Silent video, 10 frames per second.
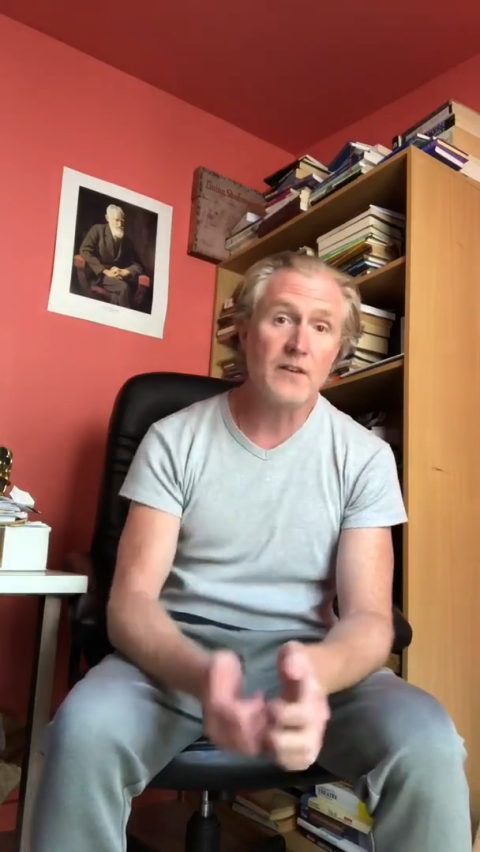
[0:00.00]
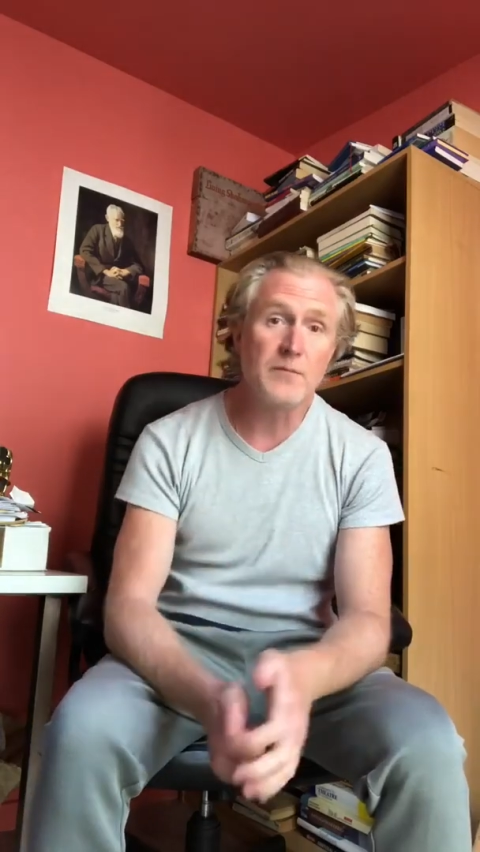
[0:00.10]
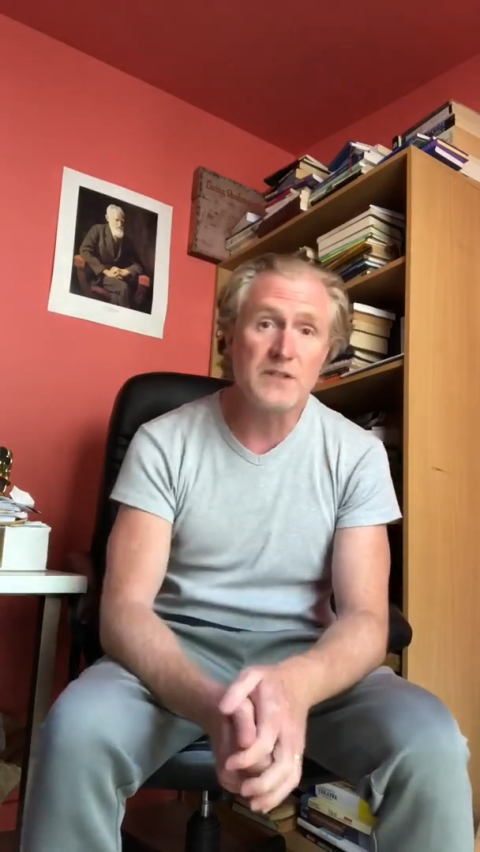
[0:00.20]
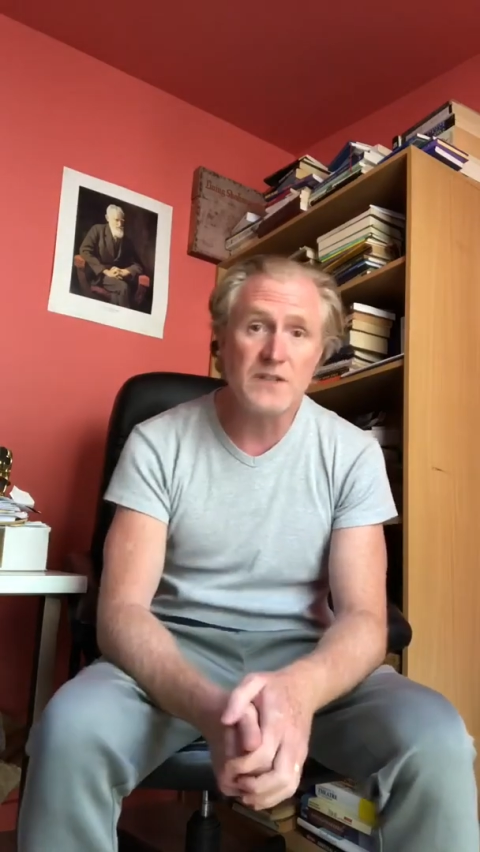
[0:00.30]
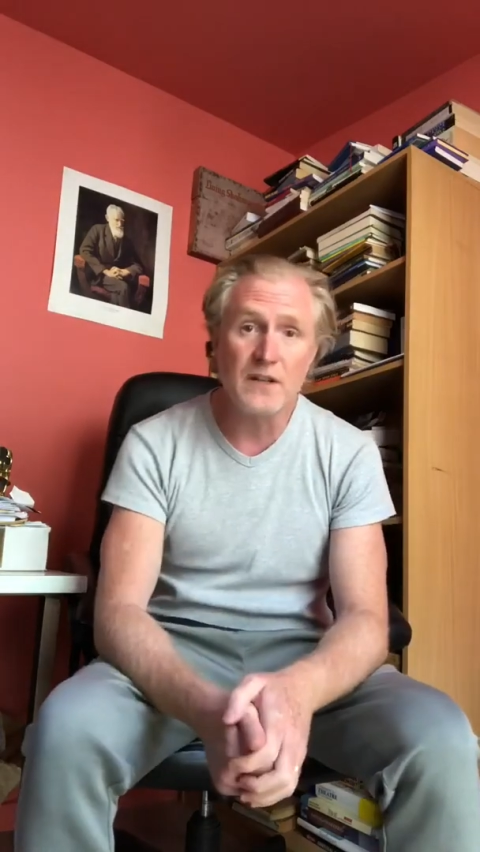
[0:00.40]
could
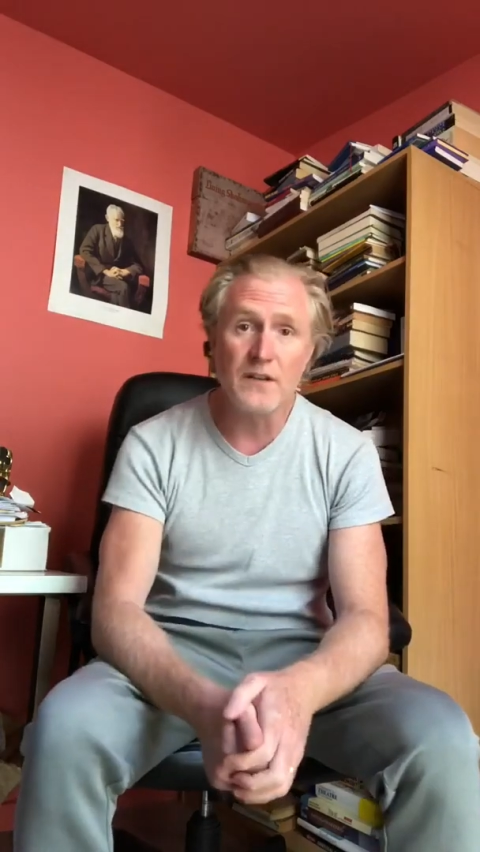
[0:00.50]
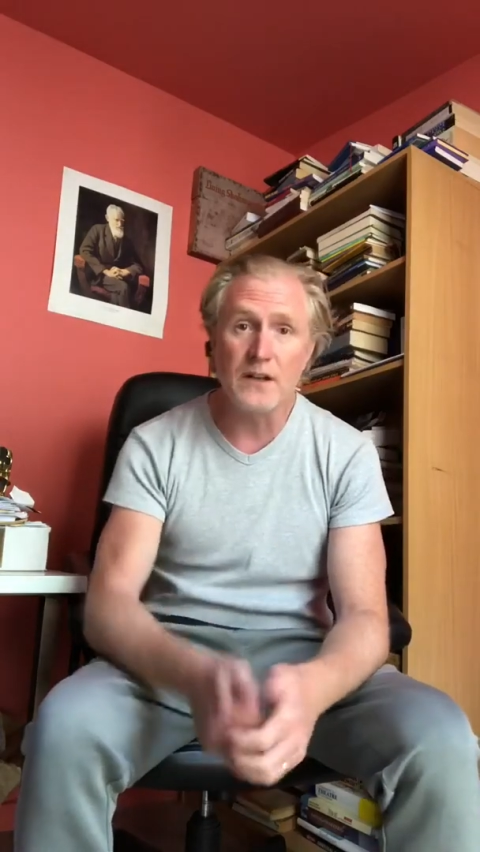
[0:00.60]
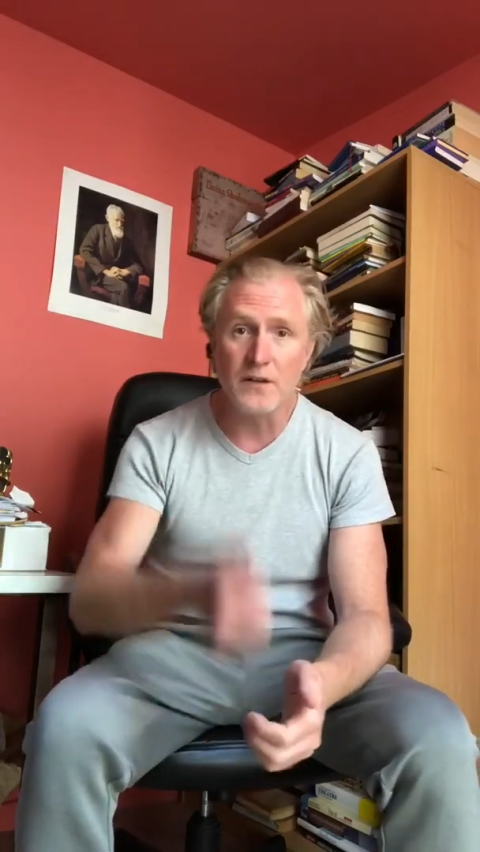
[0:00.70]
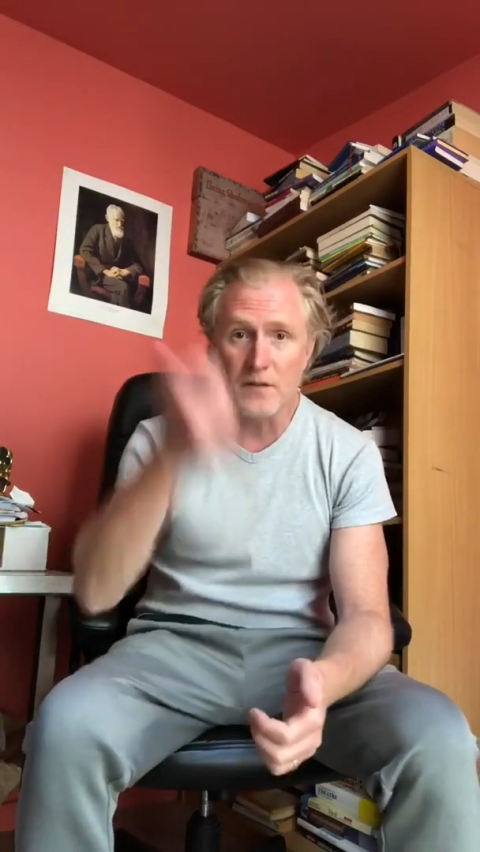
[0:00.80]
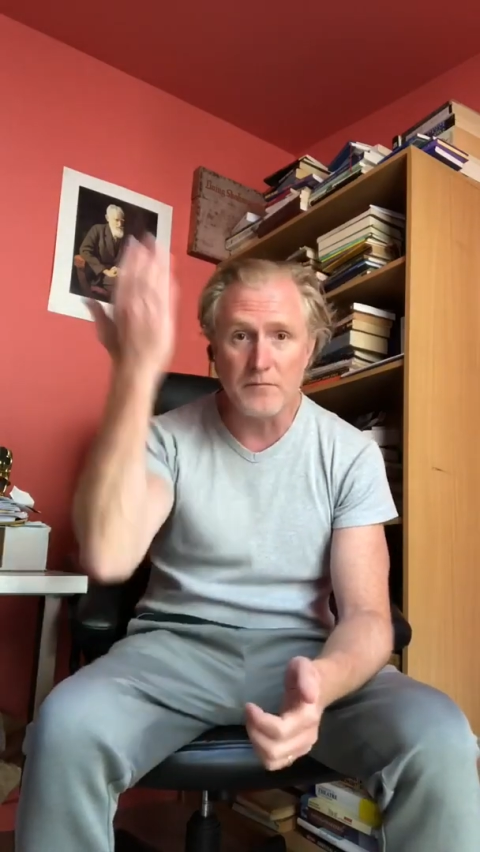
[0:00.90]
be sitting there
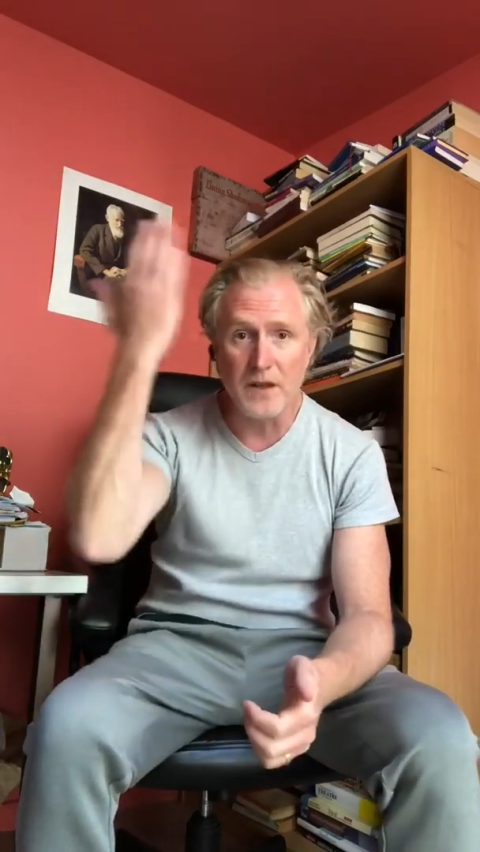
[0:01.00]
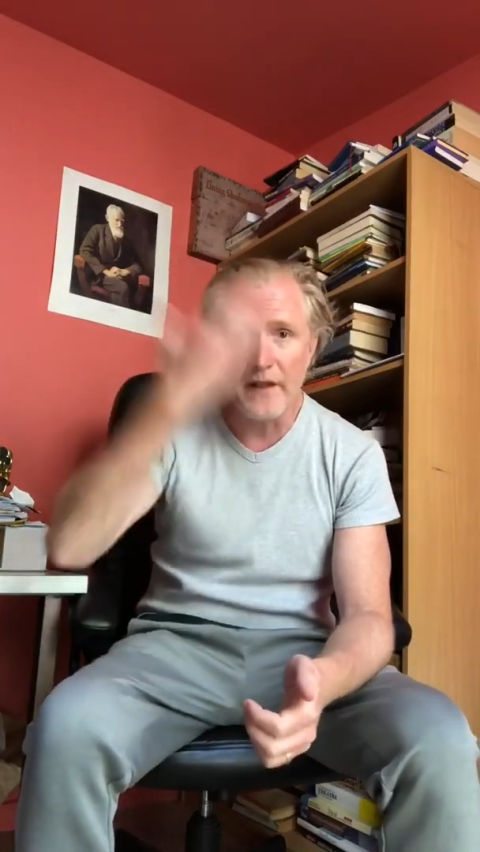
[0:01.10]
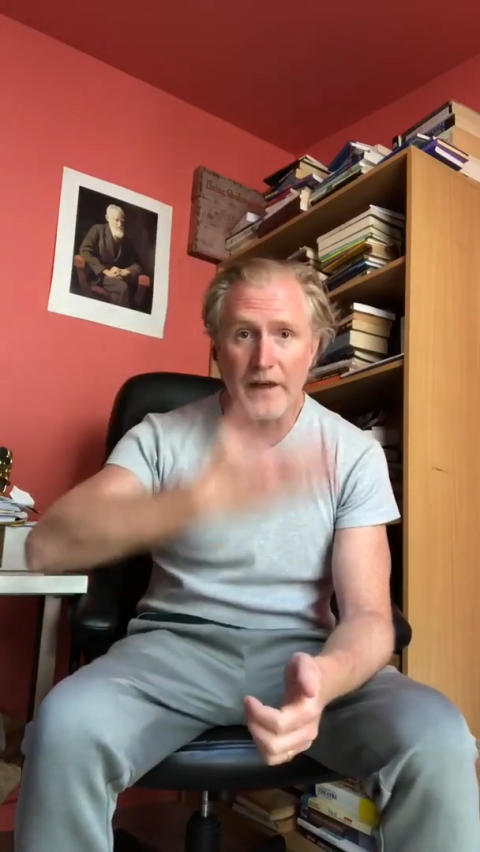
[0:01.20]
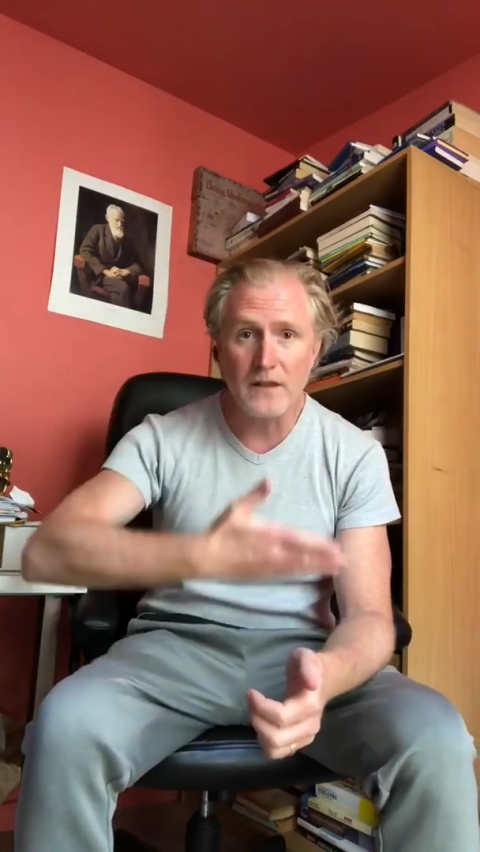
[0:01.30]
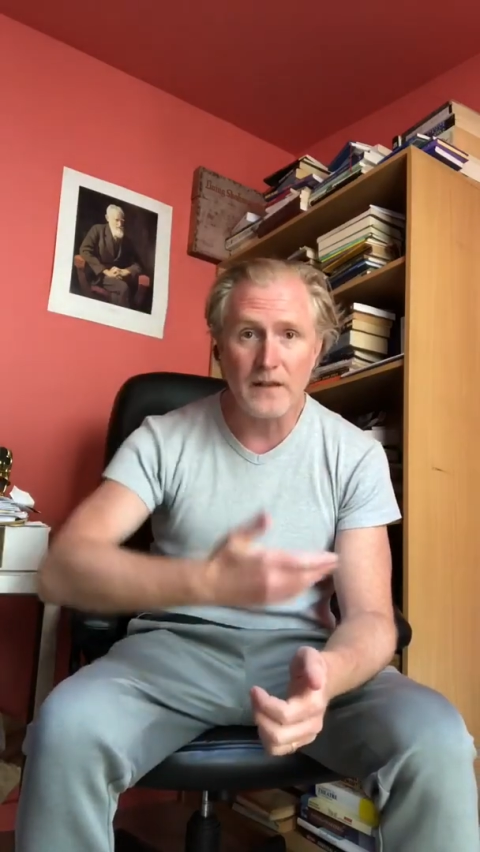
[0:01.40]
looking
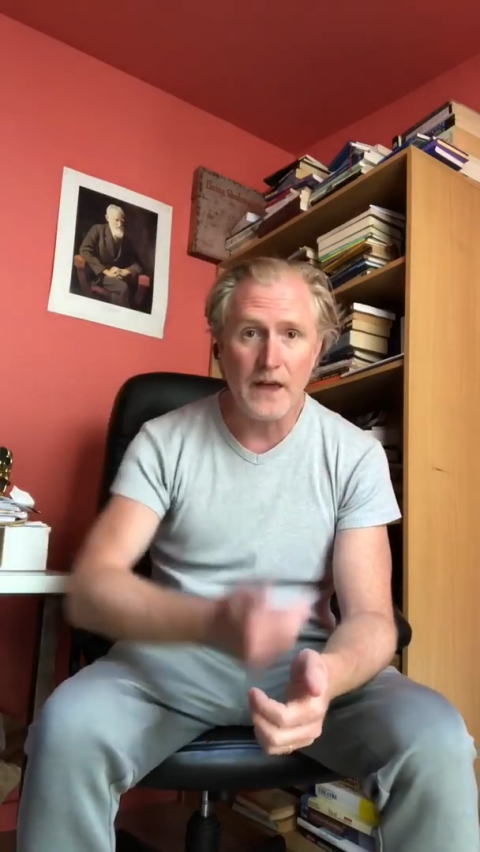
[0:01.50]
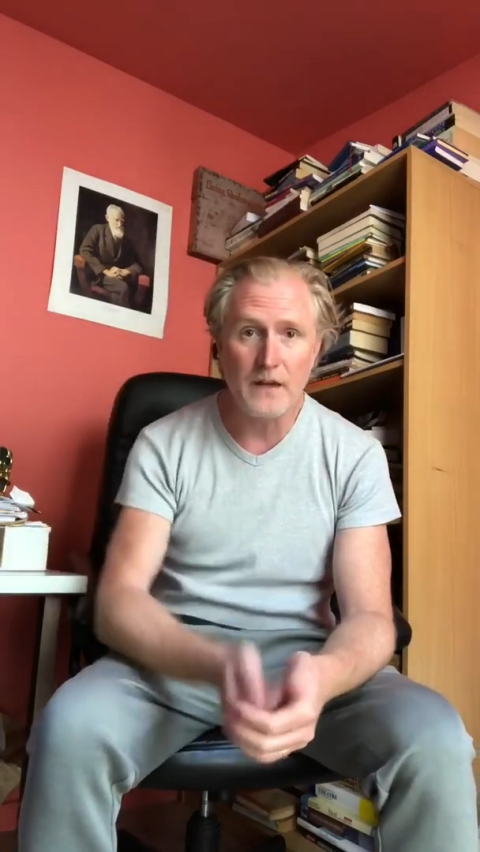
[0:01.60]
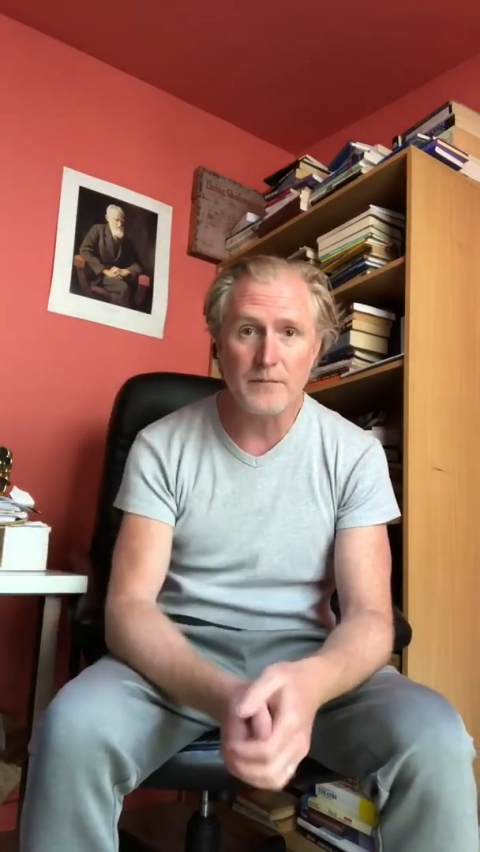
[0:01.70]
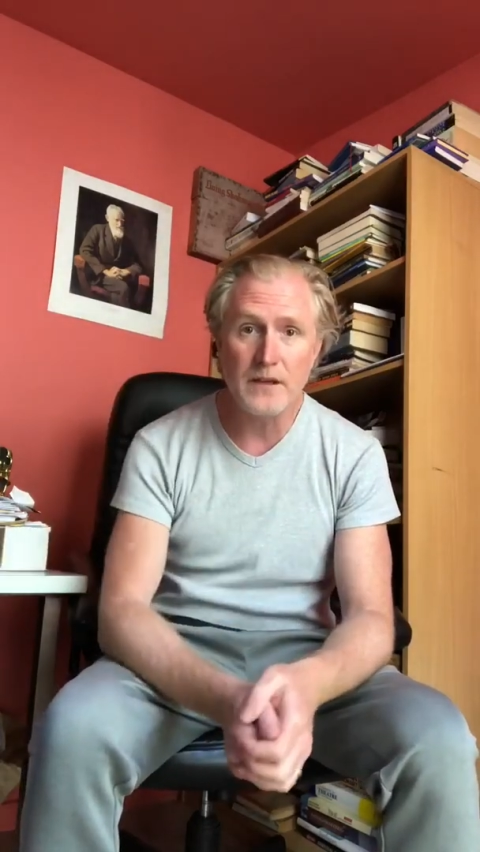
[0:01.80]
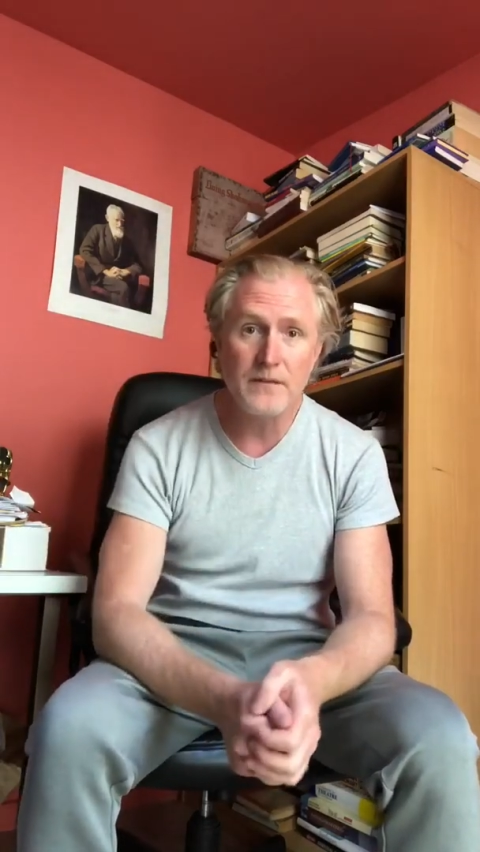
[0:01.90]
blankly
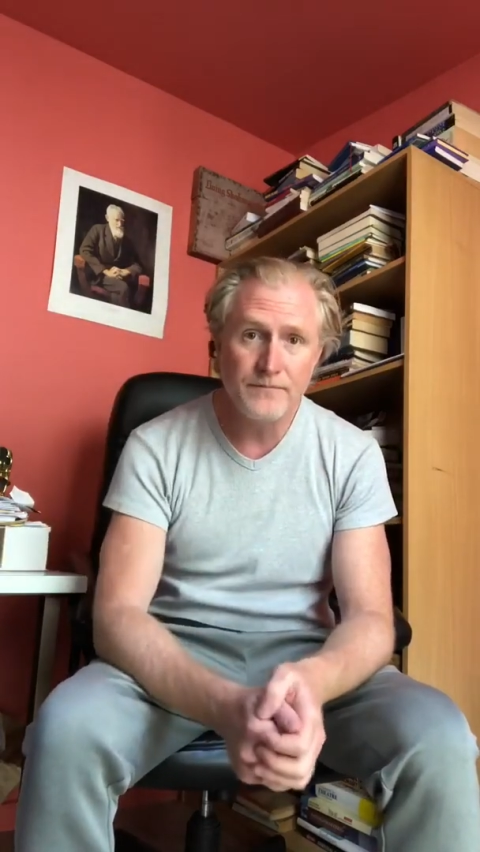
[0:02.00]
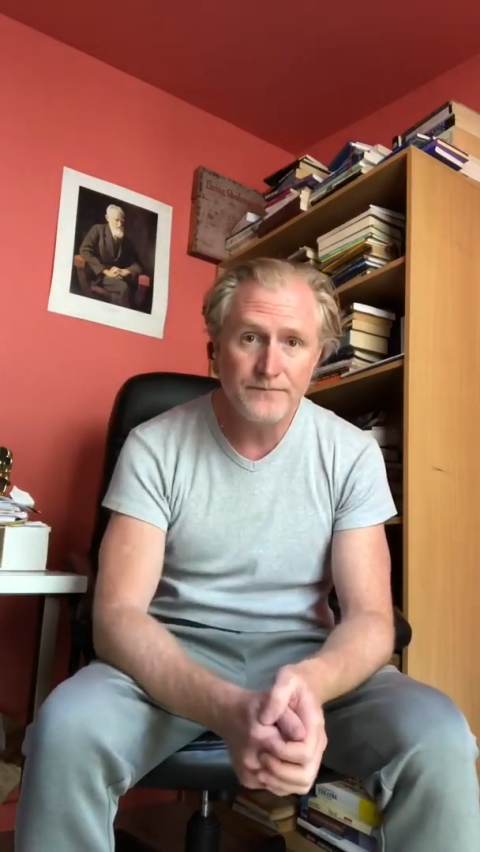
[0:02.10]
at me.